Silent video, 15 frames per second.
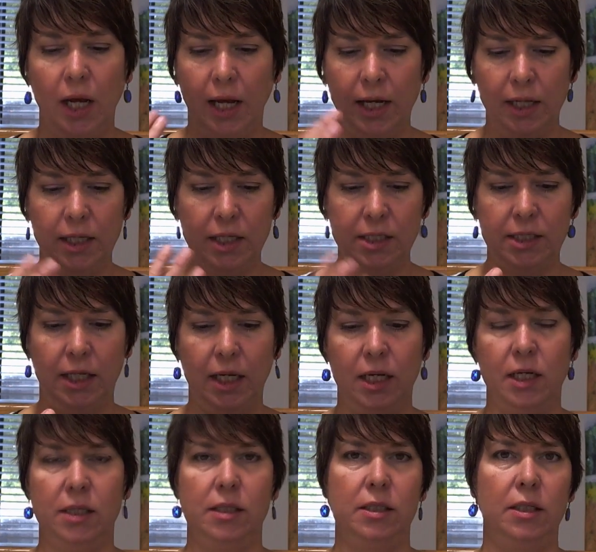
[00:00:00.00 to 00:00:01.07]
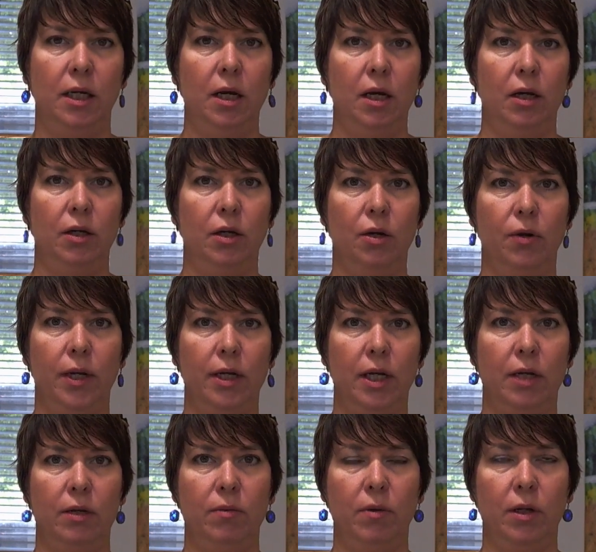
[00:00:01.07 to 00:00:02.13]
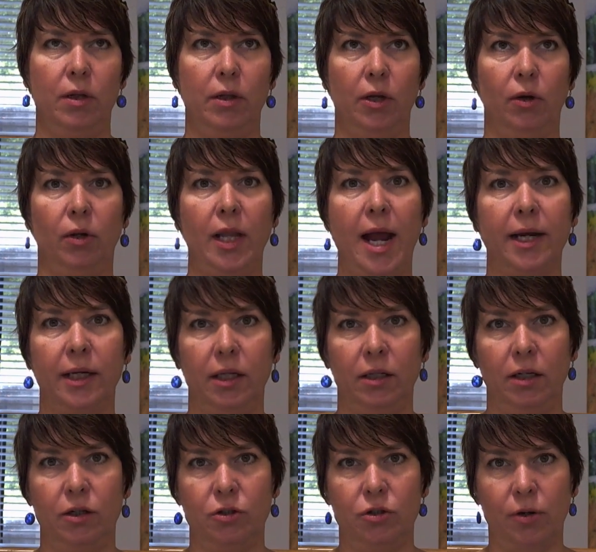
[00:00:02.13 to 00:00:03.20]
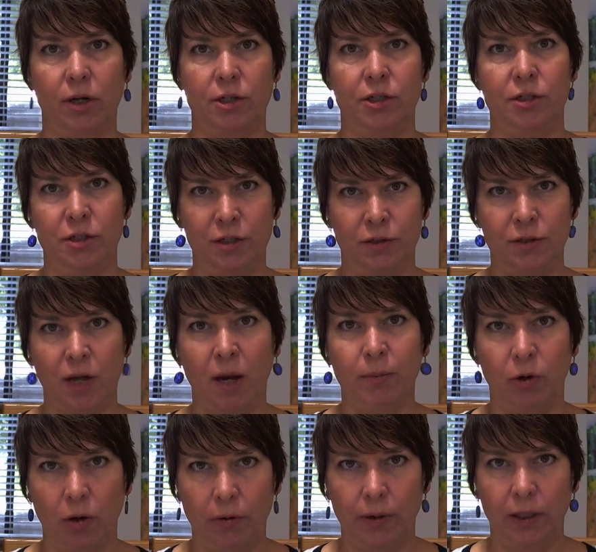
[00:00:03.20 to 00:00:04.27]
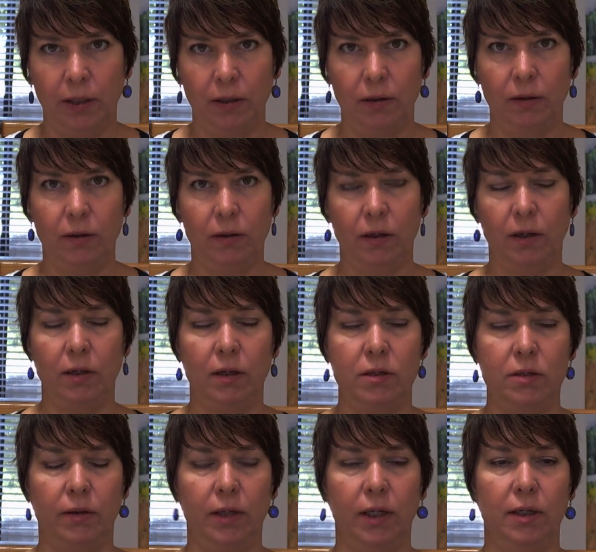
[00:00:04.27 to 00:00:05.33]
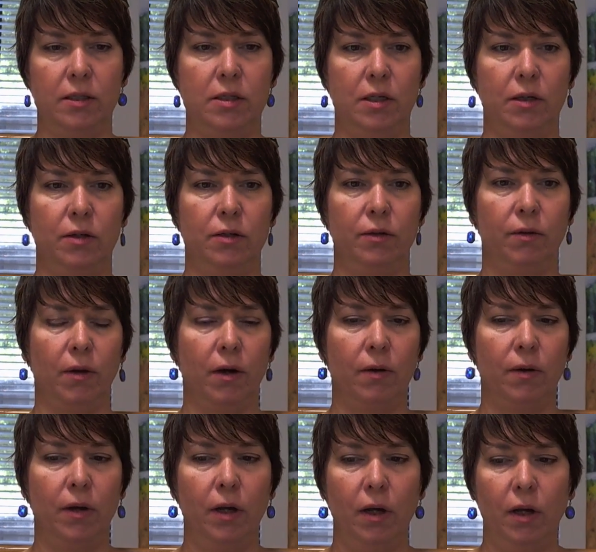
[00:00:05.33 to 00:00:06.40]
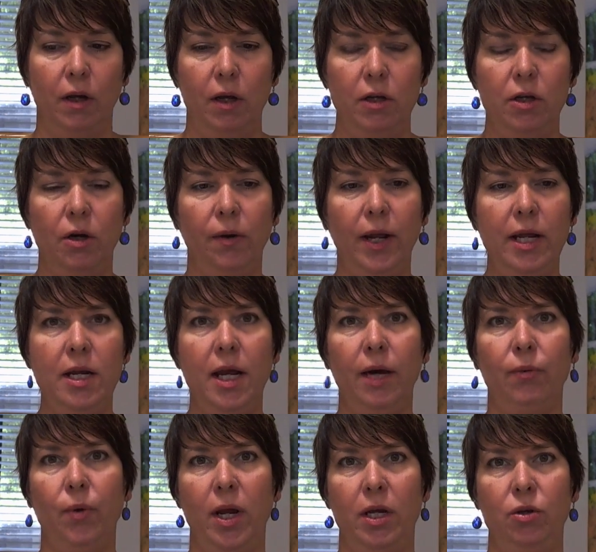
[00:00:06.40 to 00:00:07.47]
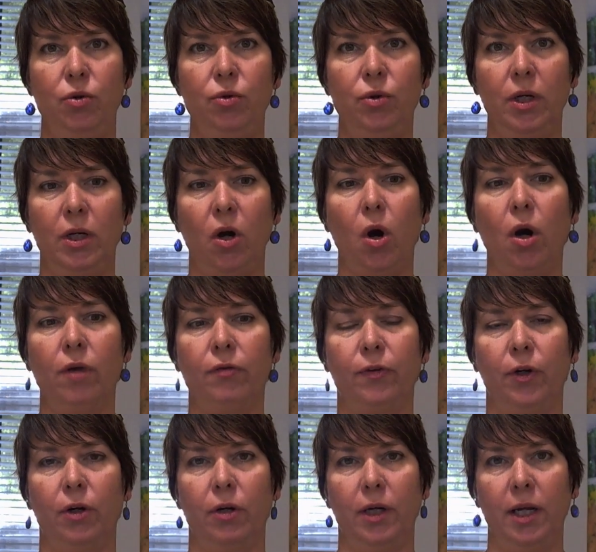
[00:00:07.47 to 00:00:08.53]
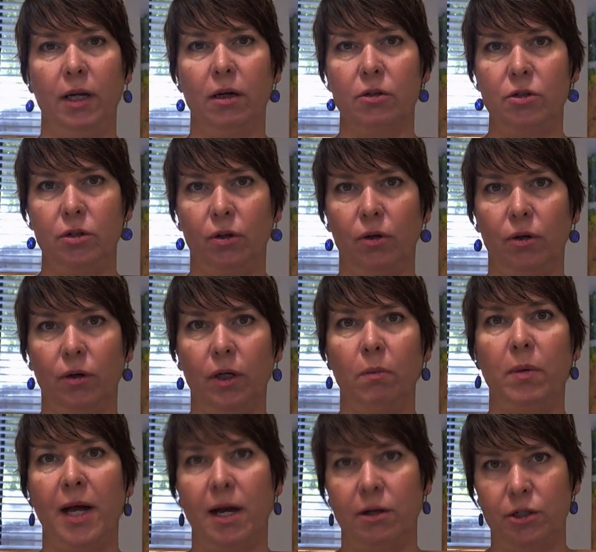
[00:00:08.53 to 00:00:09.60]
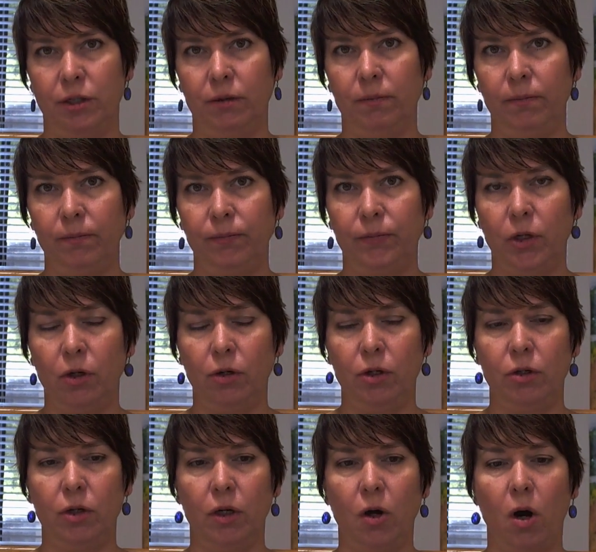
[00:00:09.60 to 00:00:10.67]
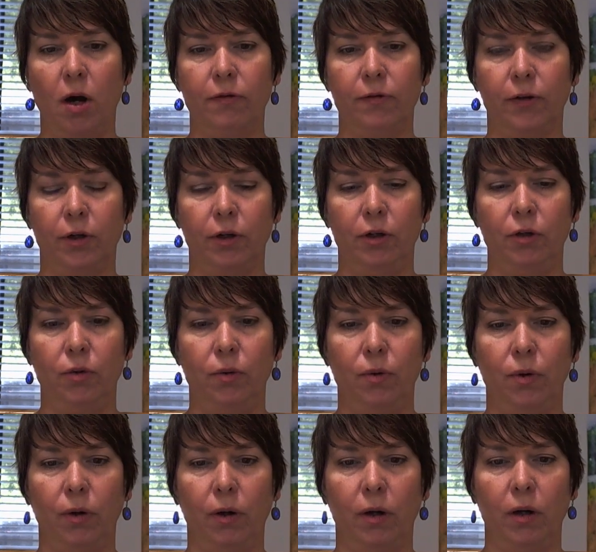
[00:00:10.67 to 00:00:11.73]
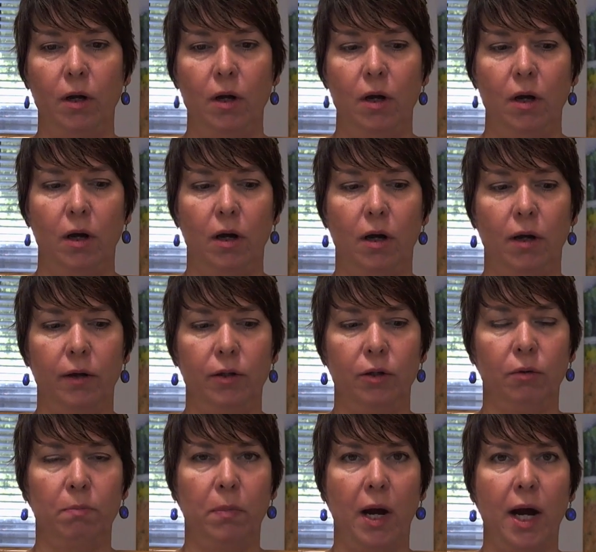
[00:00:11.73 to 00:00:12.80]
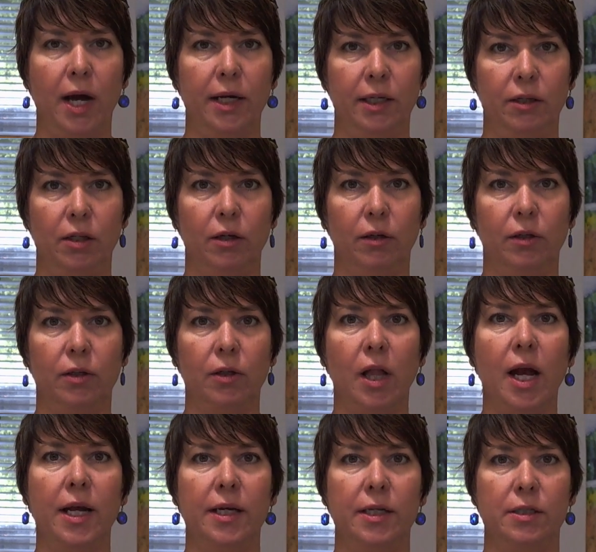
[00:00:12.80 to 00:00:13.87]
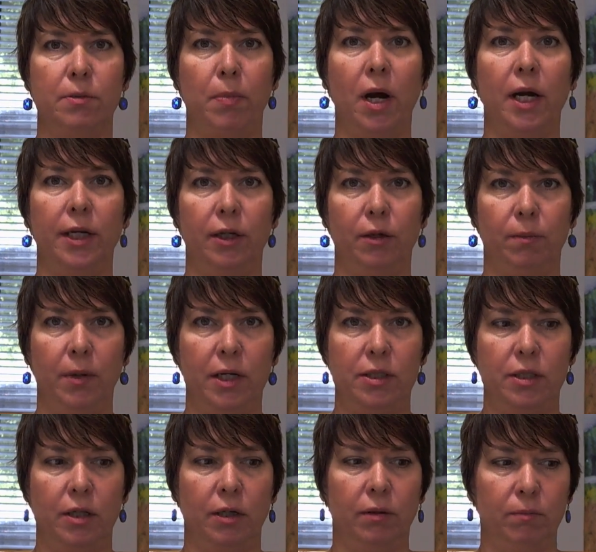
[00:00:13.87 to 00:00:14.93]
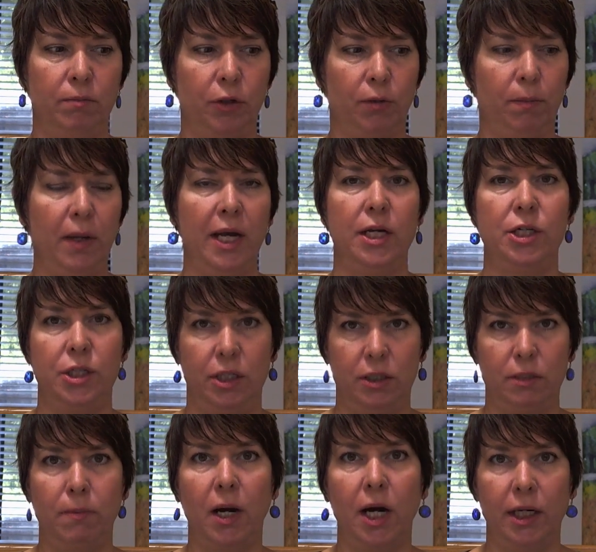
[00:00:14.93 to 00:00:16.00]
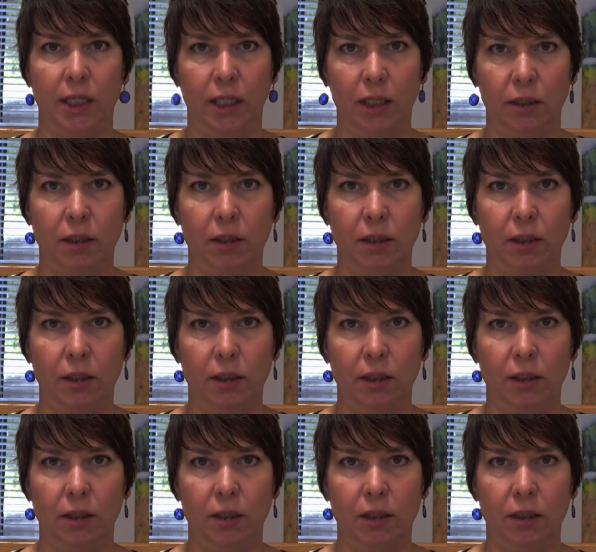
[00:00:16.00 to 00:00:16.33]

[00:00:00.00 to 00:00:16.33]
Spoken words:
and in this case, they're lacking the instructions to stop growing, and so they continue to grow. In that way, you can offer cancer compassion. You can offer your body, the client's body, your patient's body